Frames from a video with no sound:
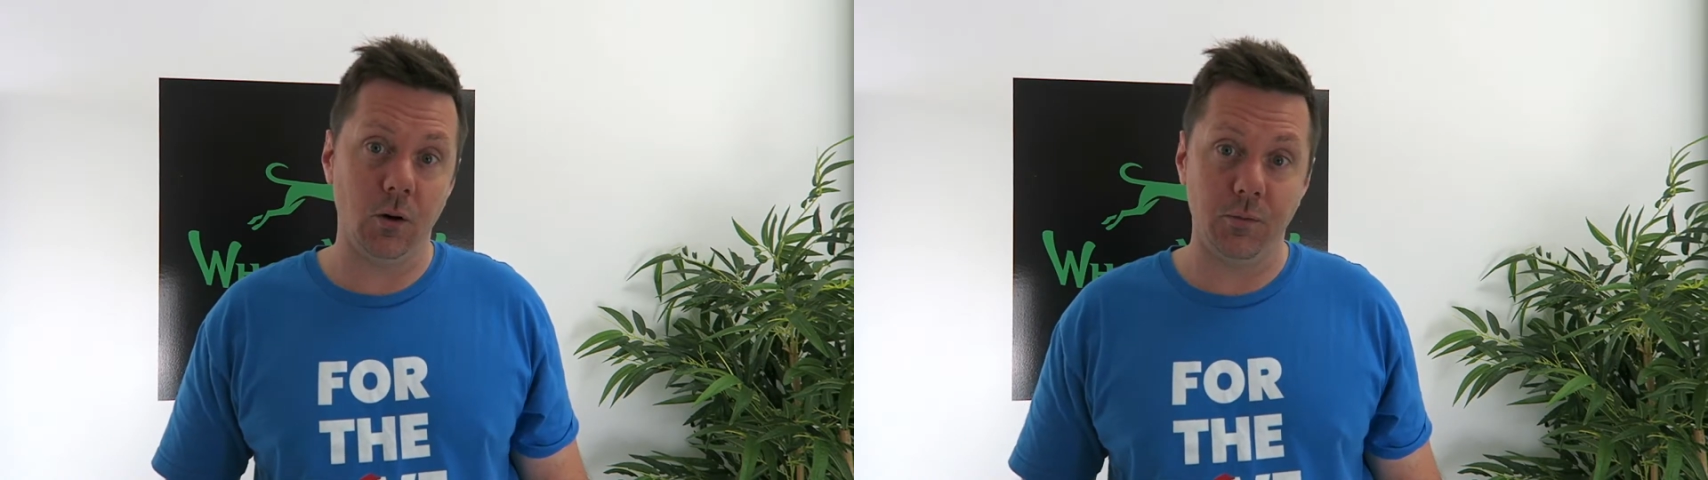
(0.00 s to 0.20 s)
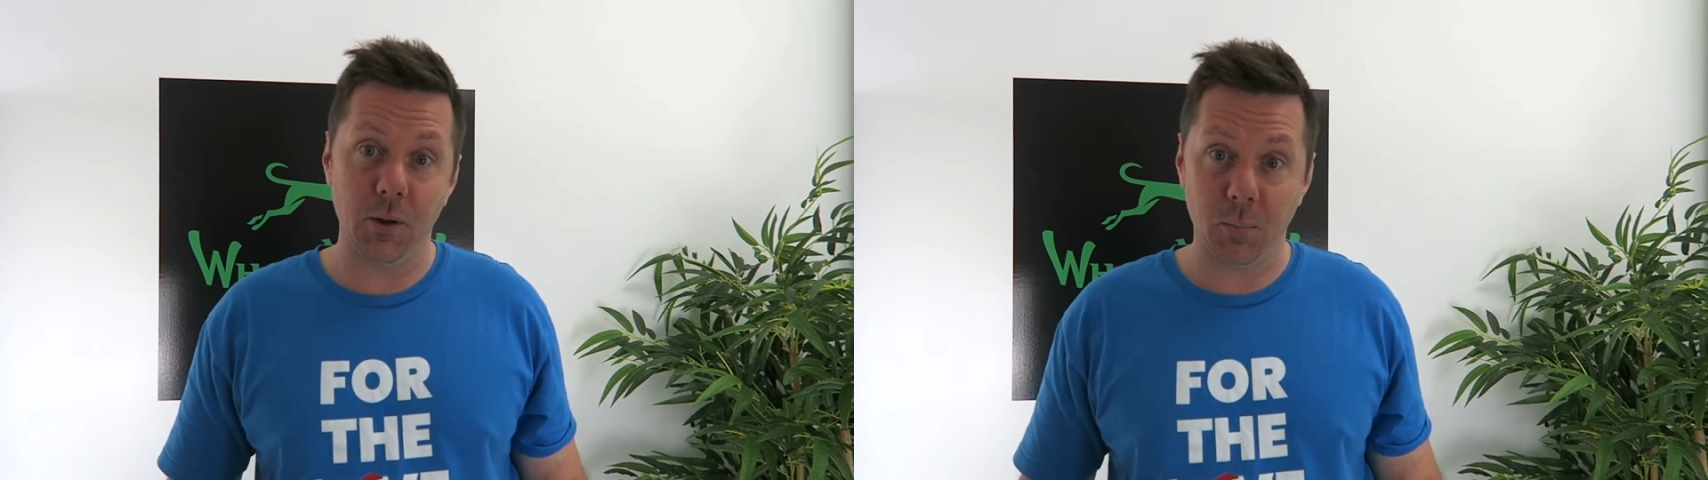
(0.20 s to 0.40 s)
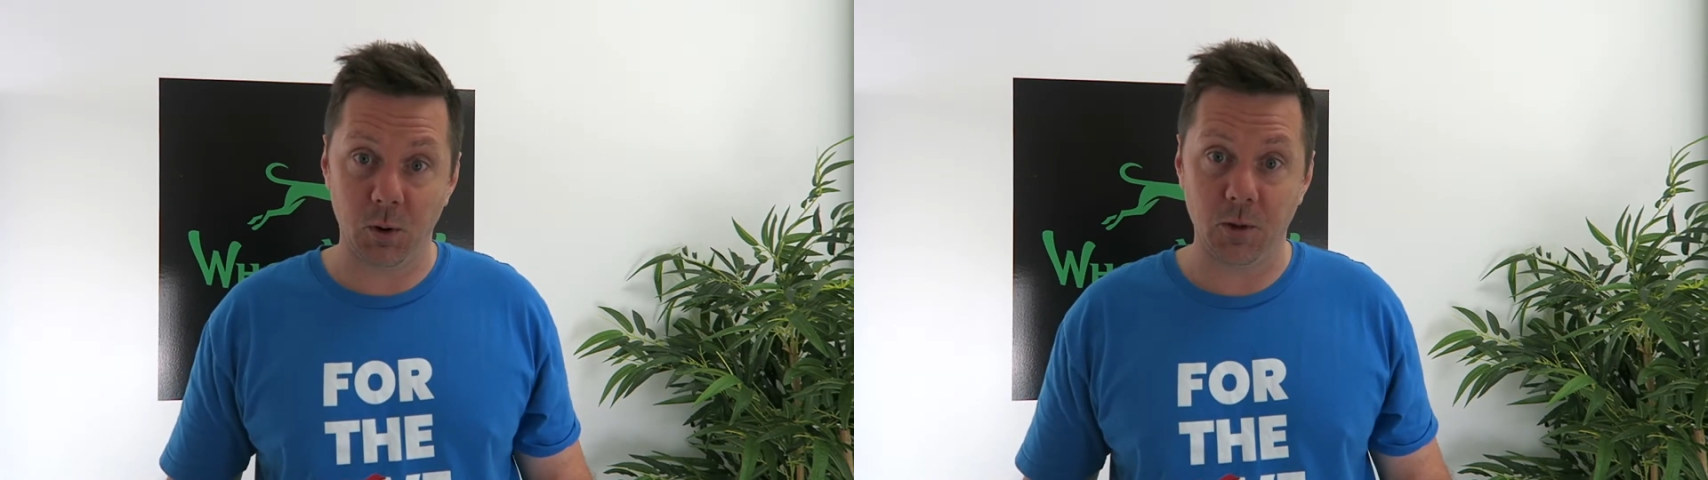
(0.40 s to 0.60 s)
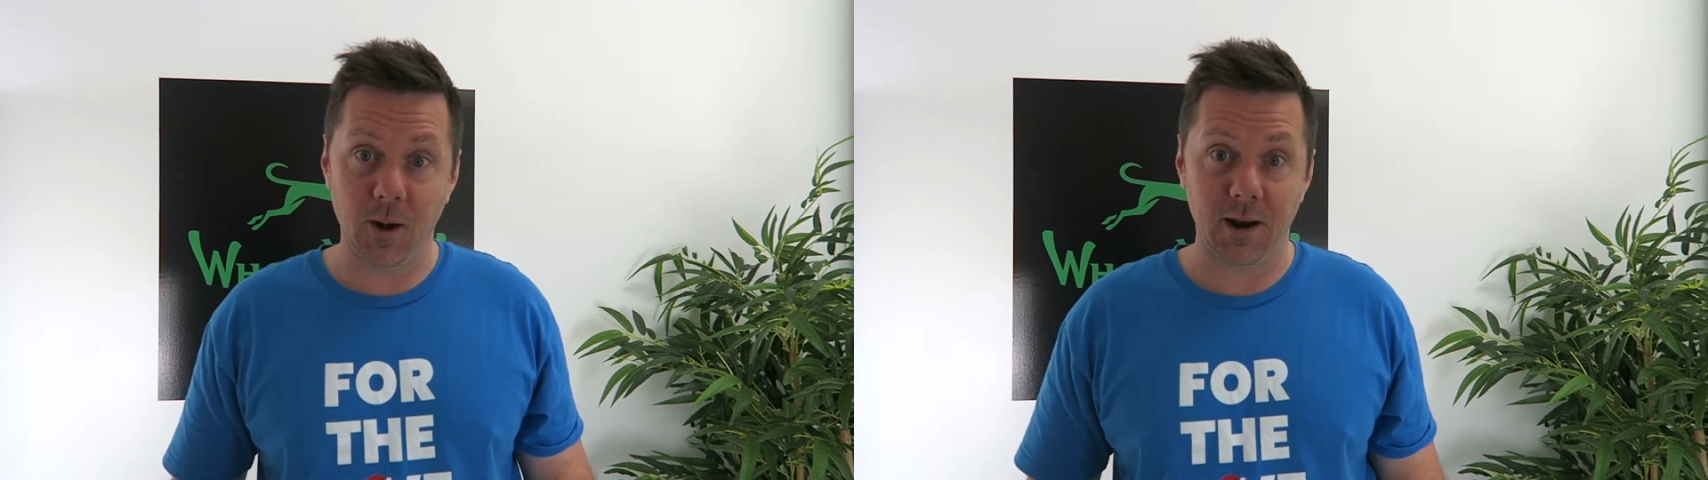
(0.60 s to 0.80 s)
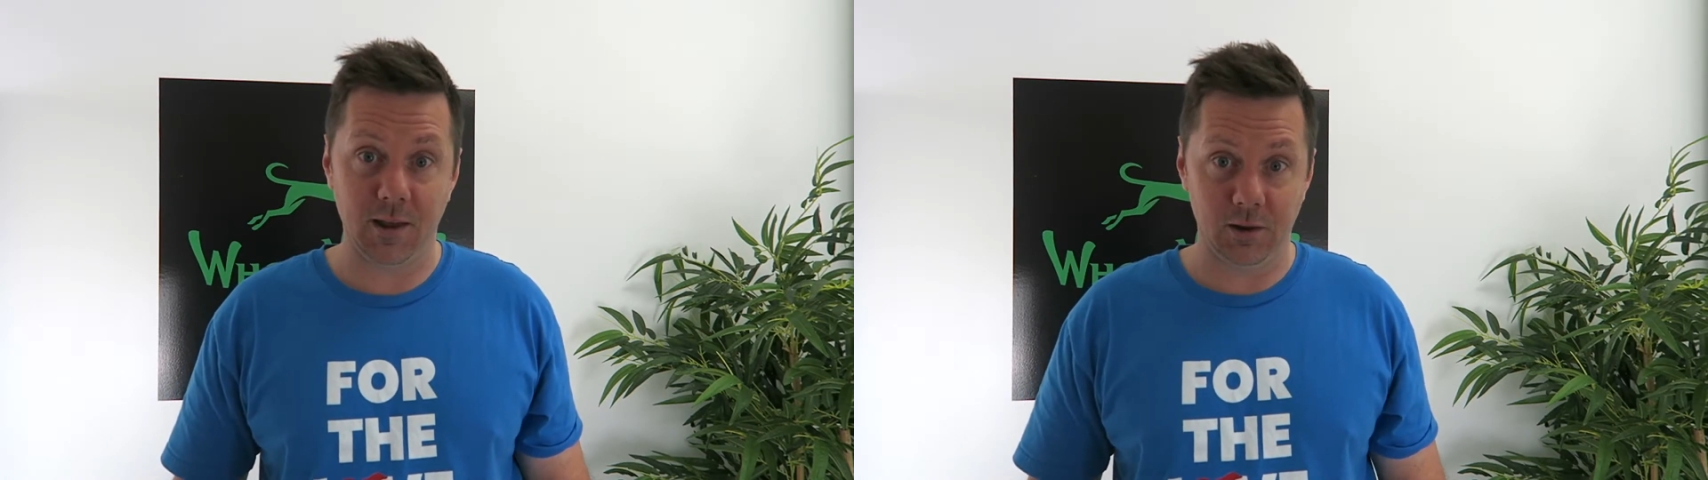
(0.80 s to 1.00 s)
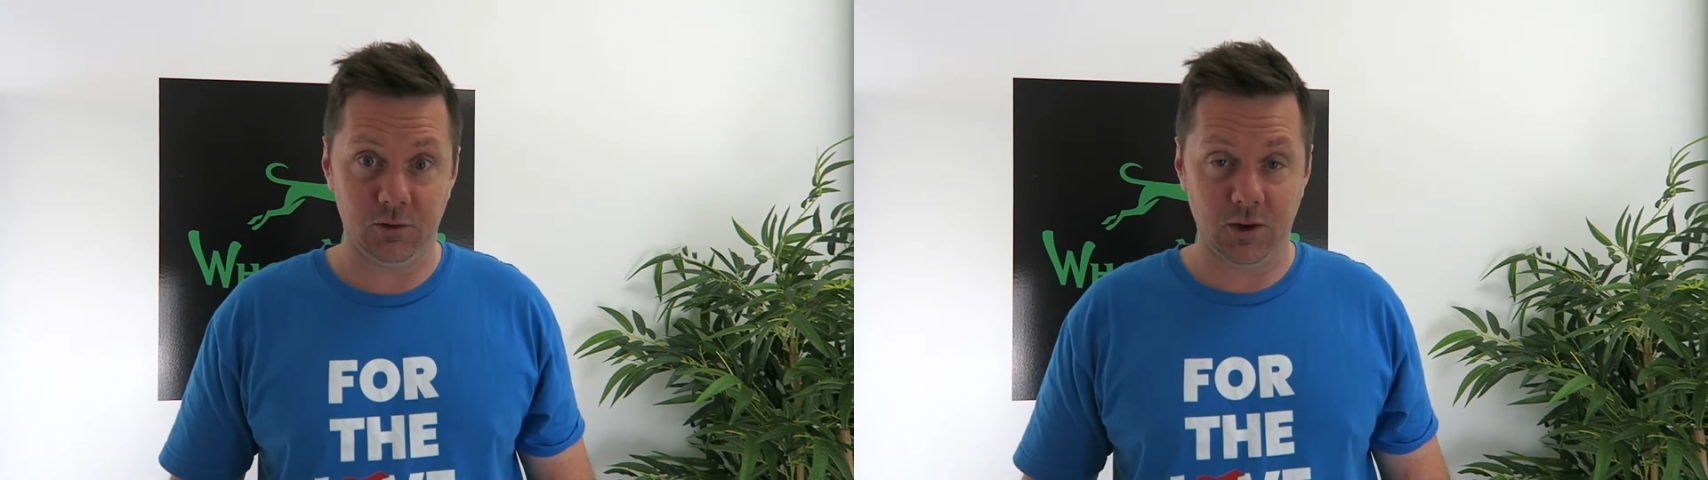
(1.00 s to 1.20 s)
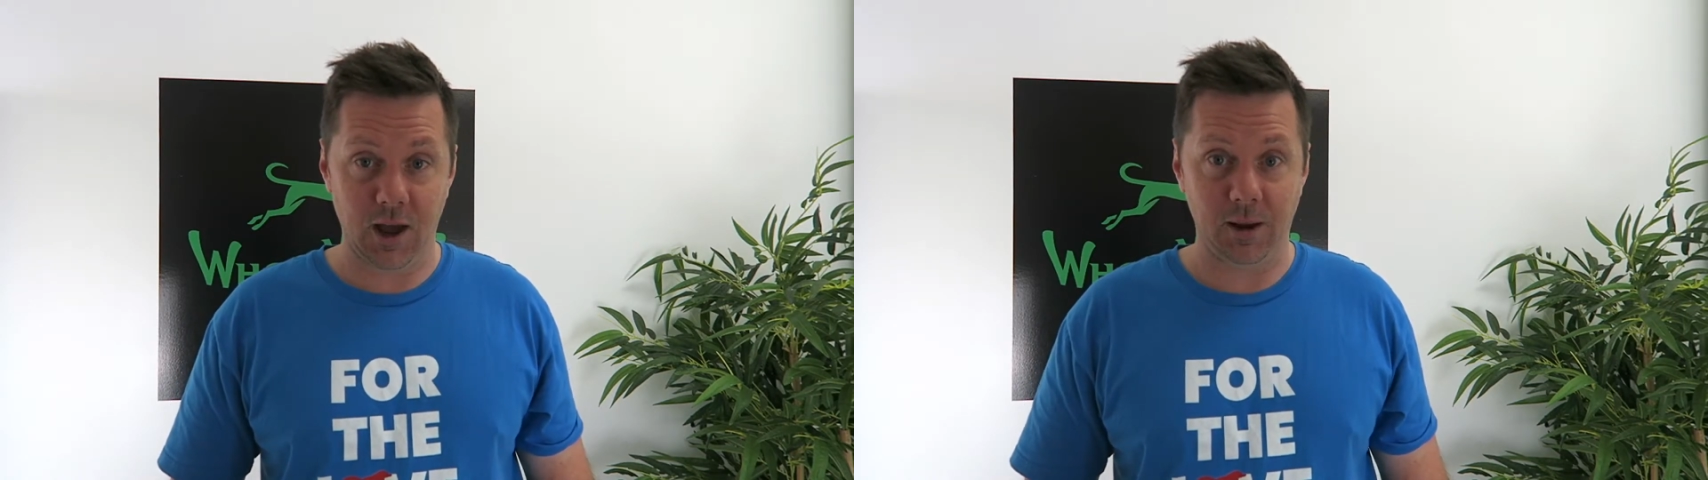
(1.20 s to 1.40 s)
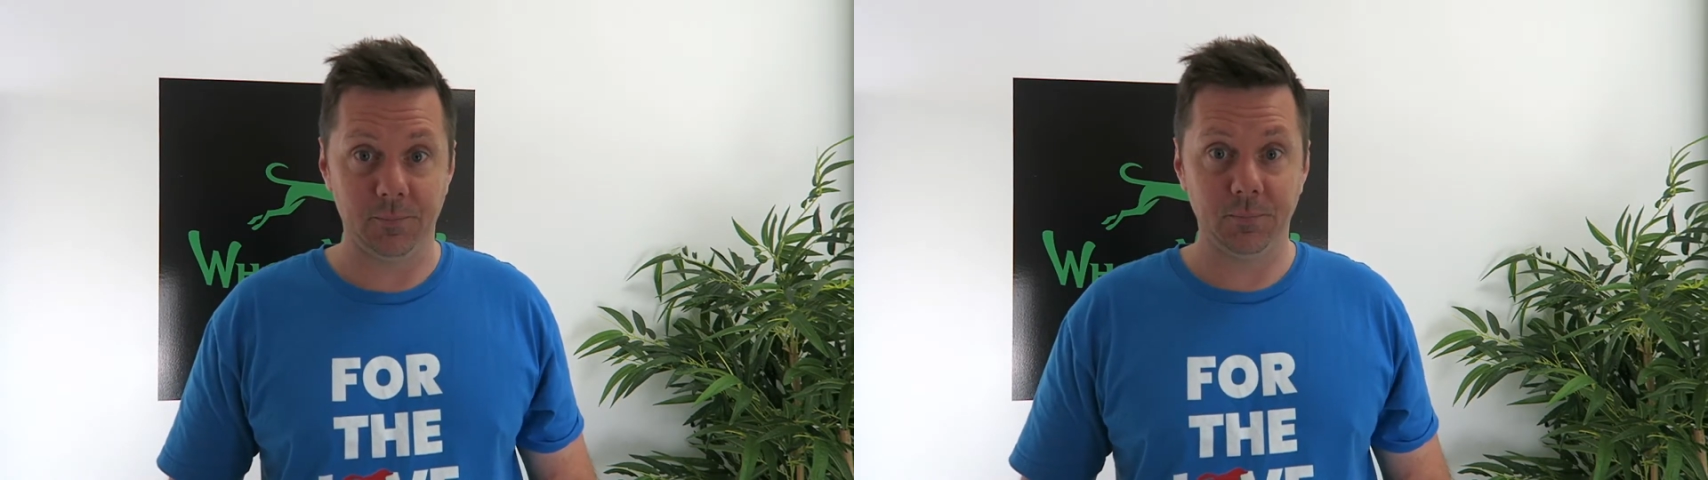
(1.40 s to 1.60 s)
of their body weight each
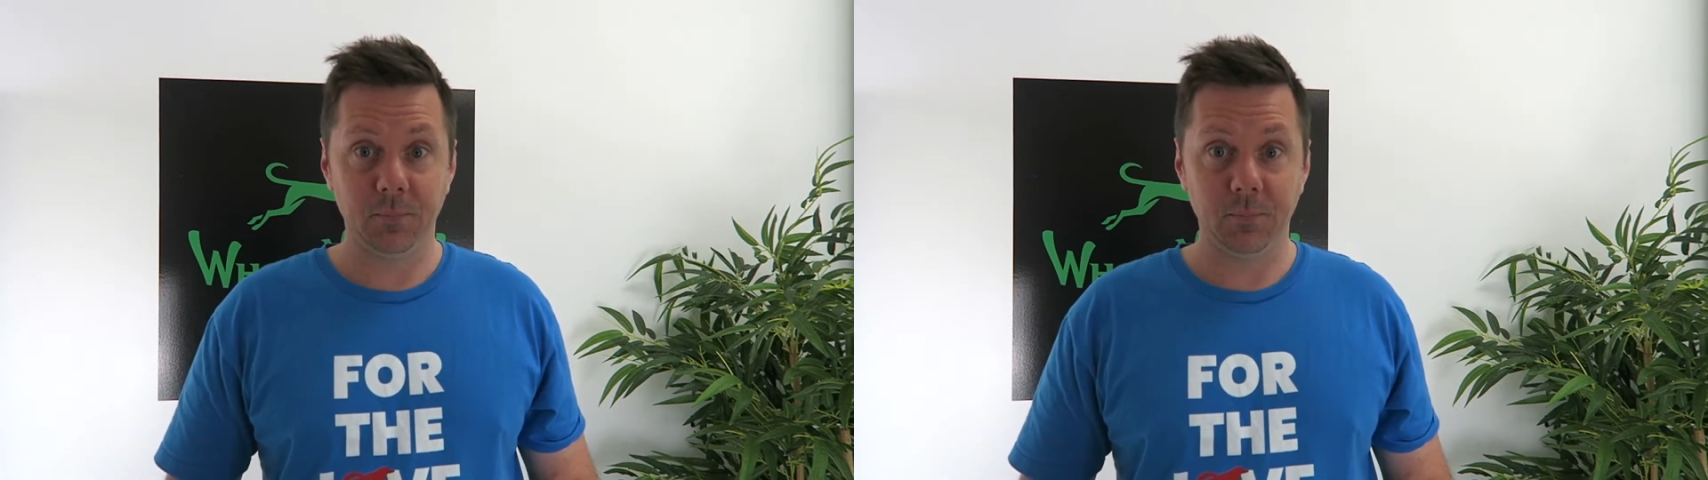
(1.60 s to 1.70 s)
day.